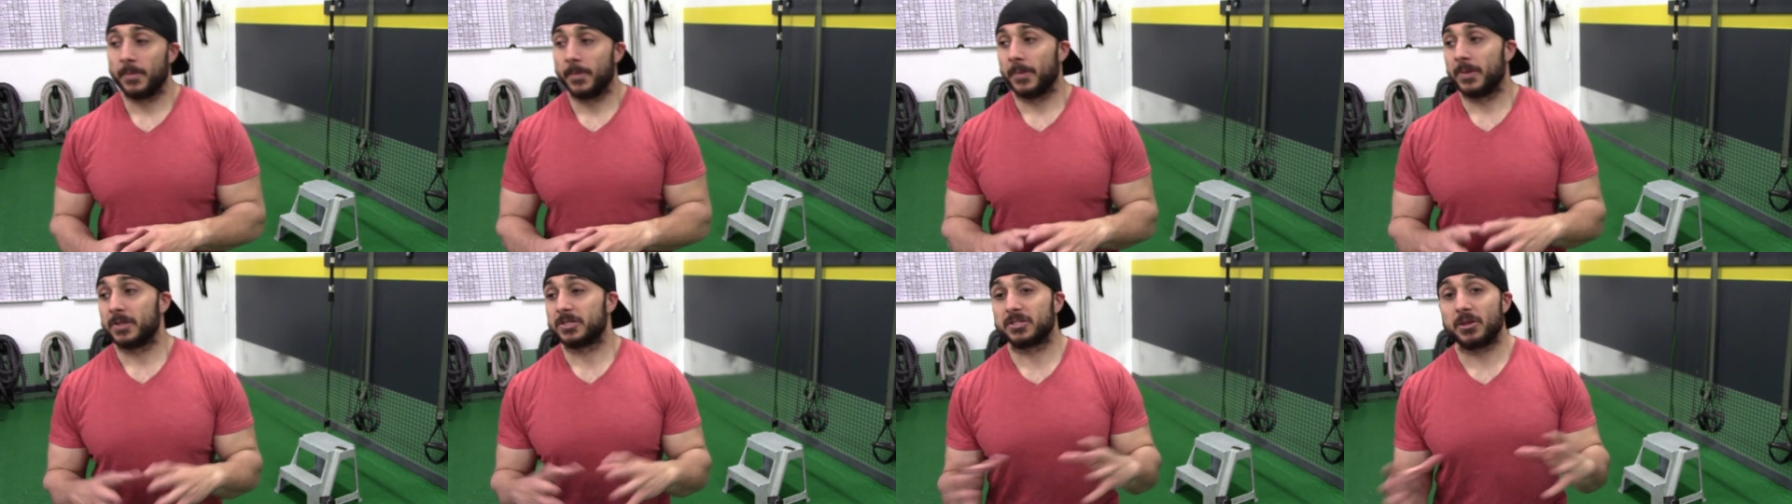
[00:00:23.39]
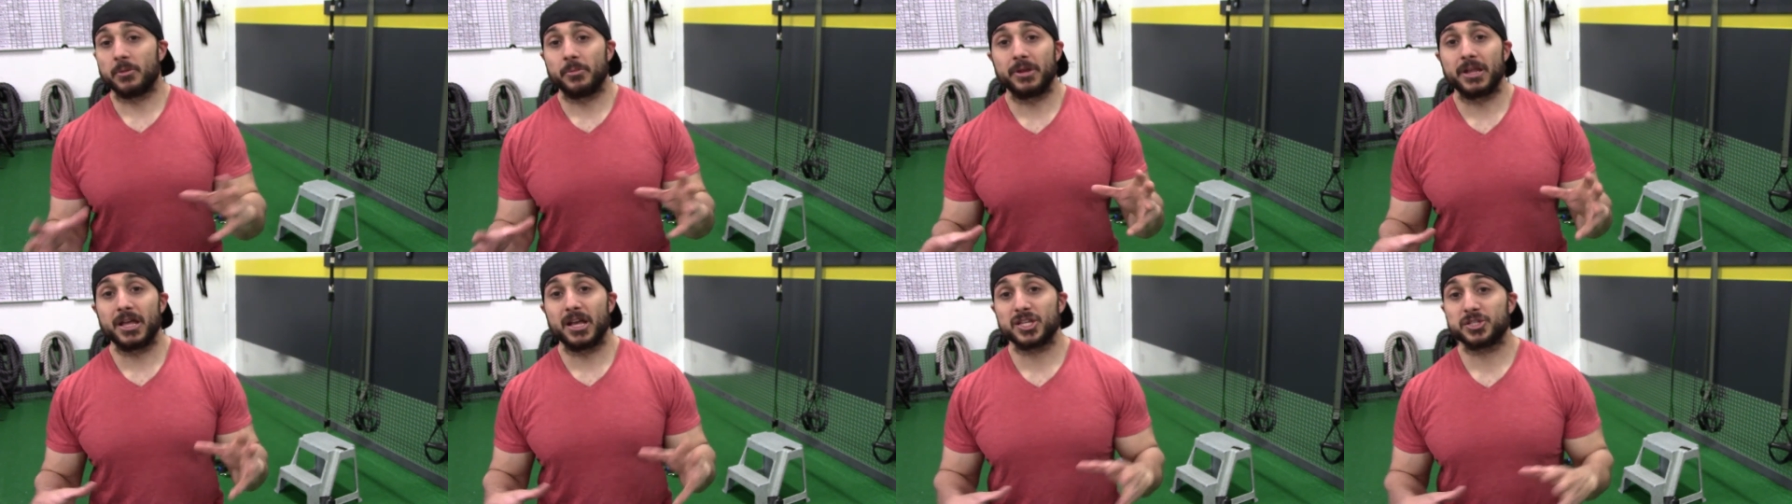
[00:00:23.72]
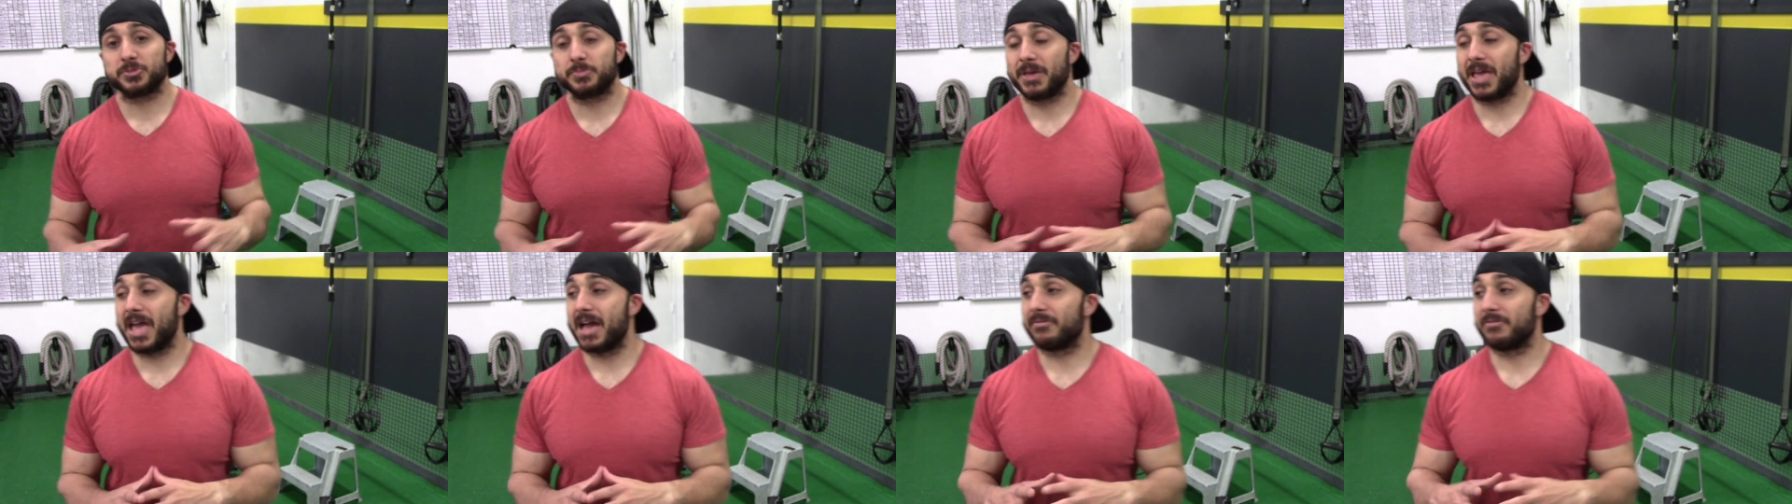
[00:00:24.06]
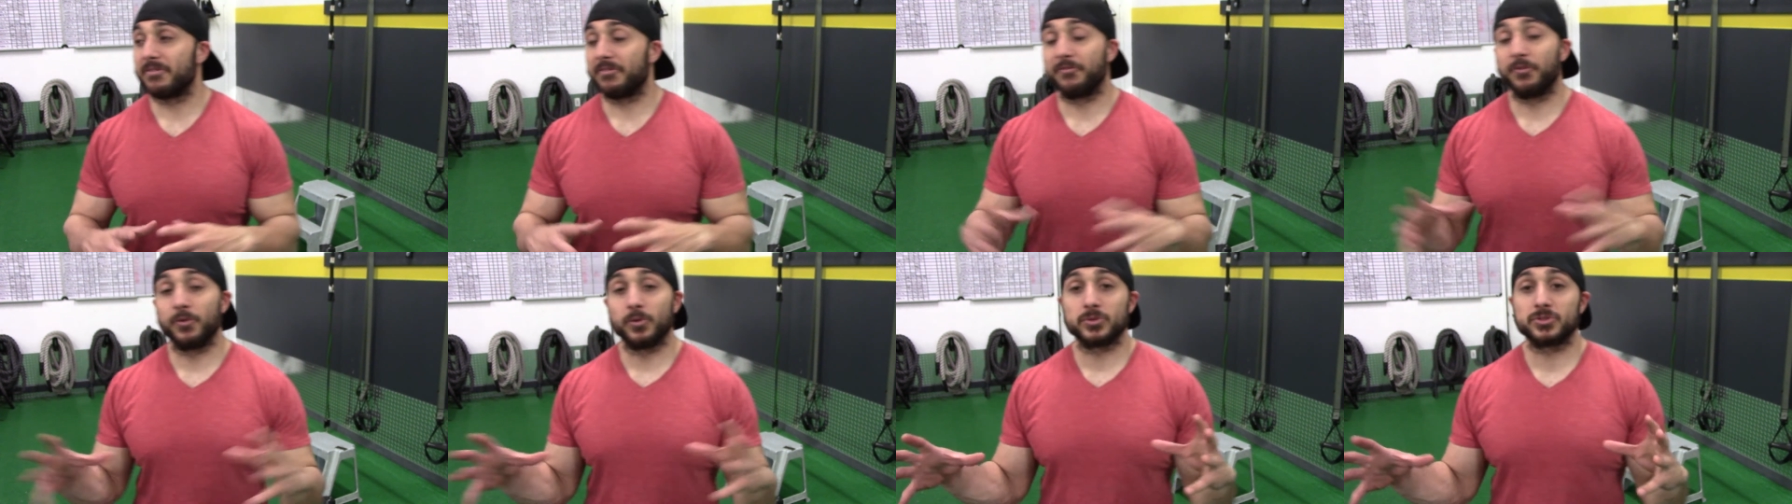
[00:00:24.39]
Somebody else may have
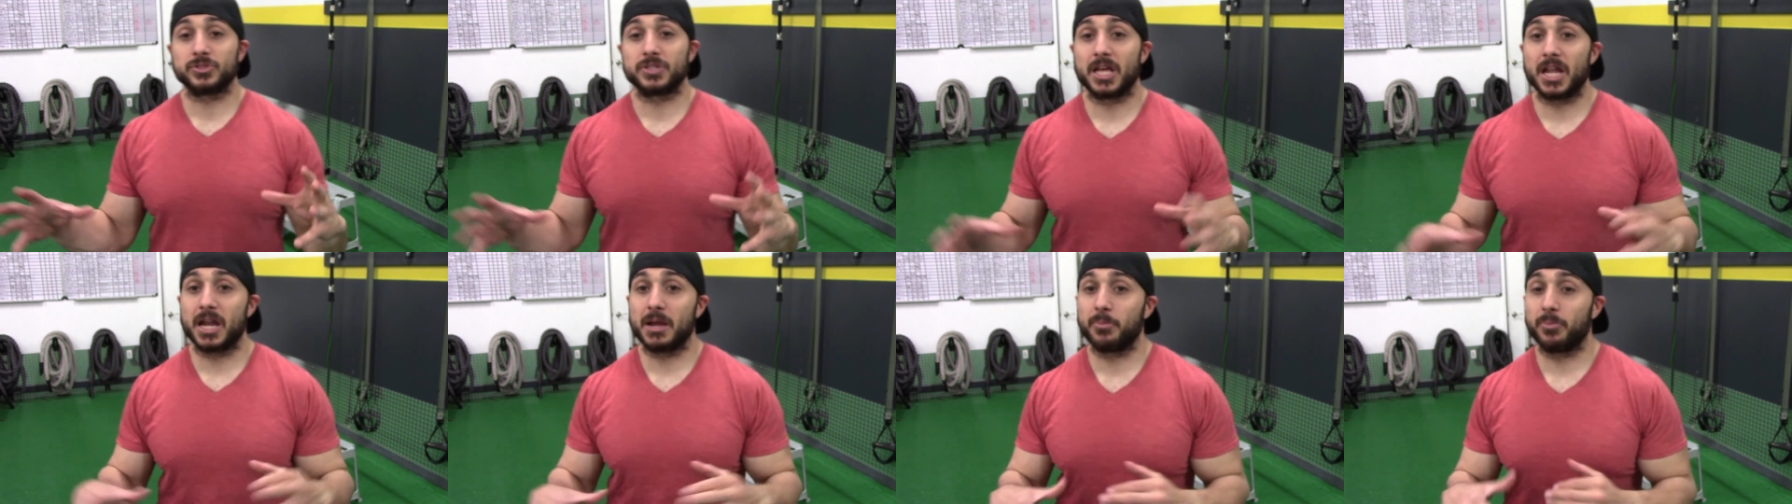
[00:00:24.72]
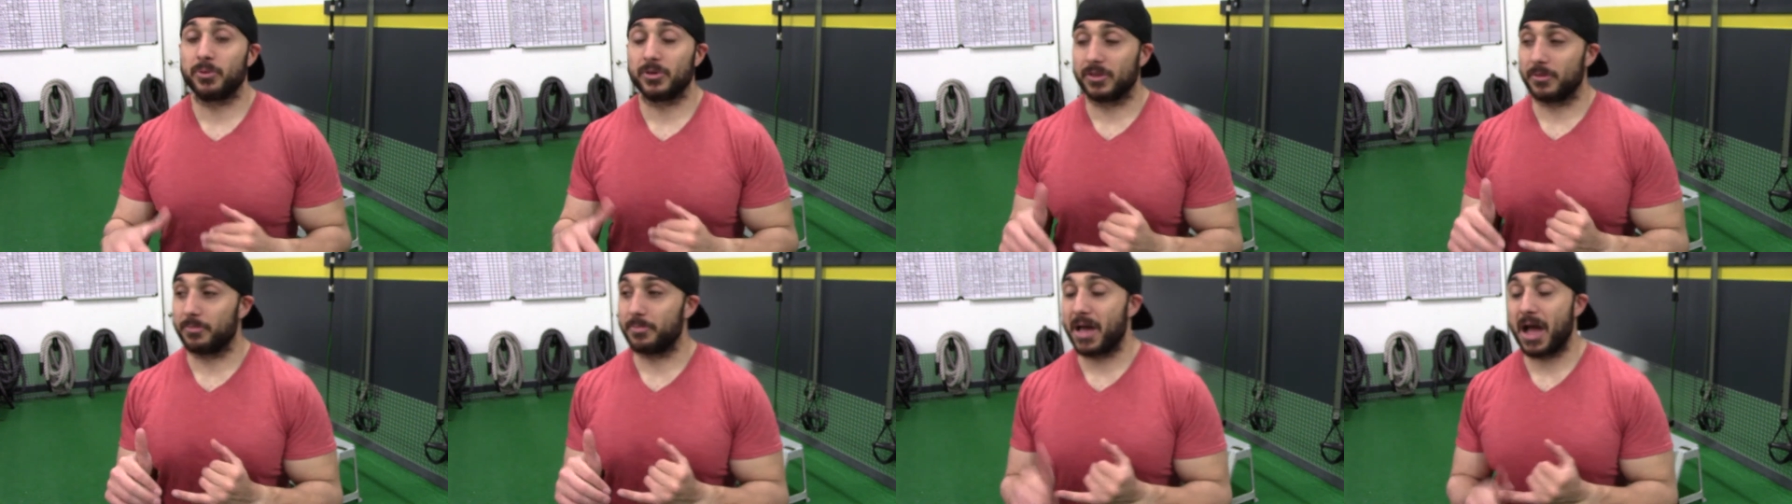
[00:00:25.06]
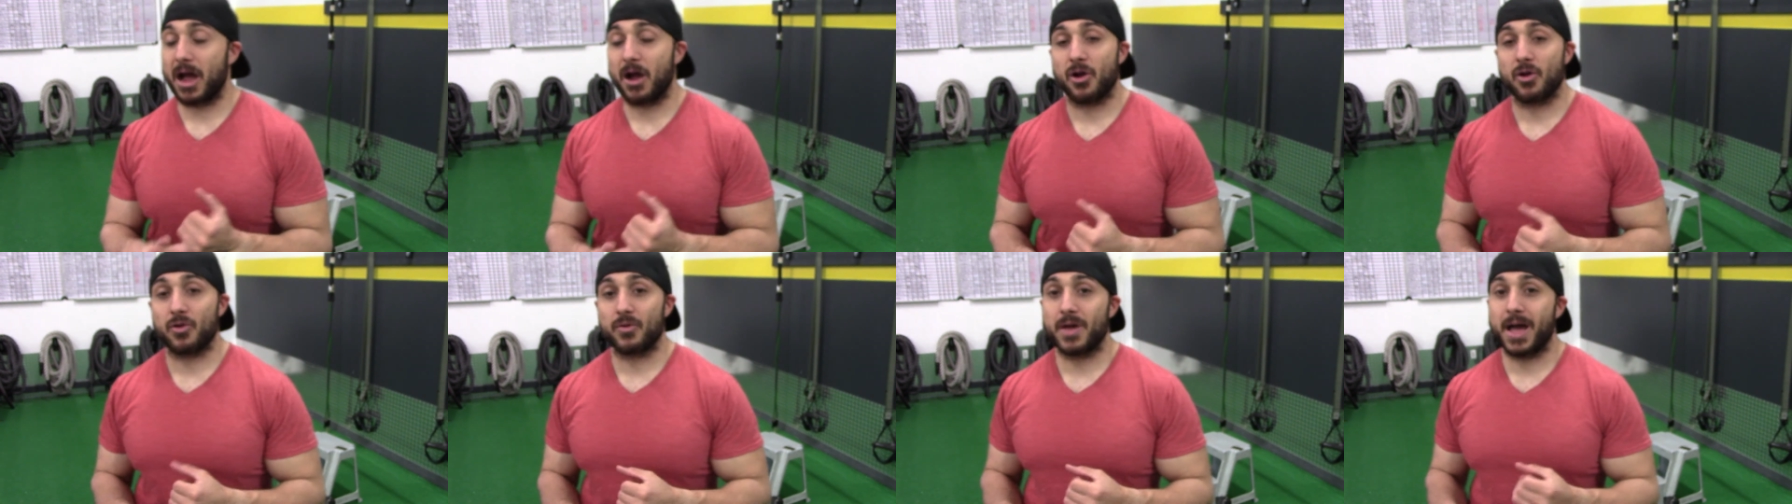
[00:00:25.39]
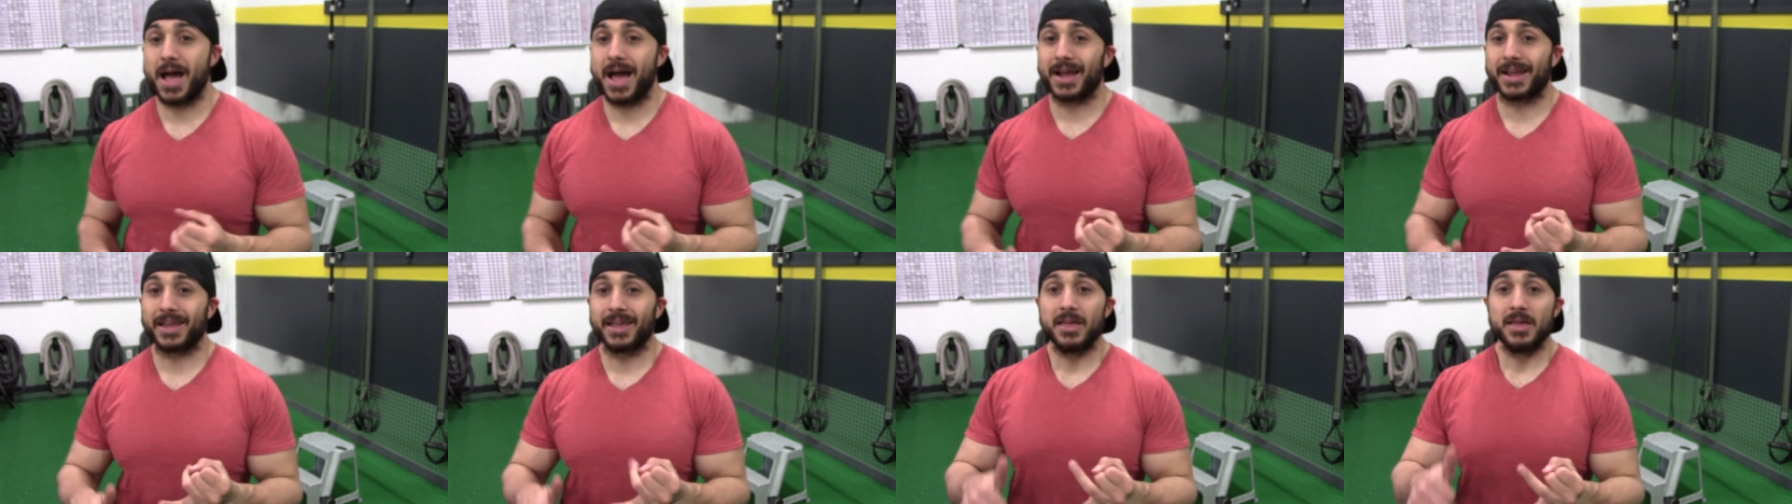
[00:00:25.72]
a full setup with a power
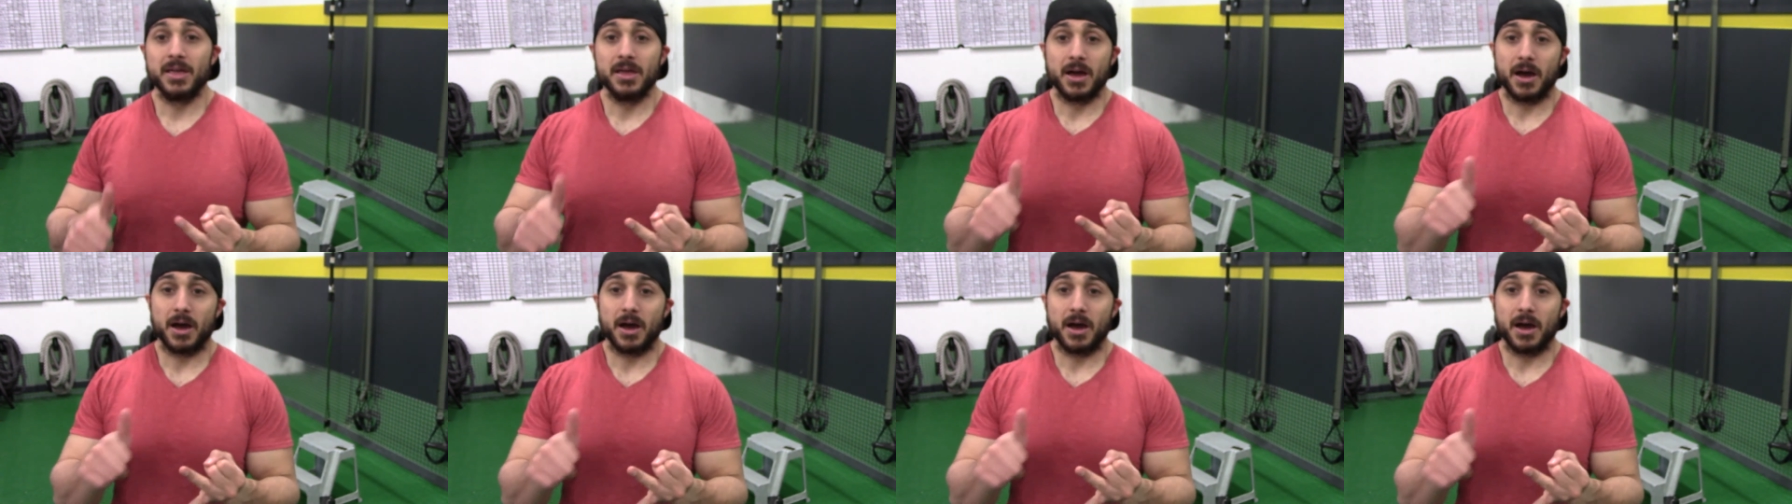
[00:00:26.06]
rack,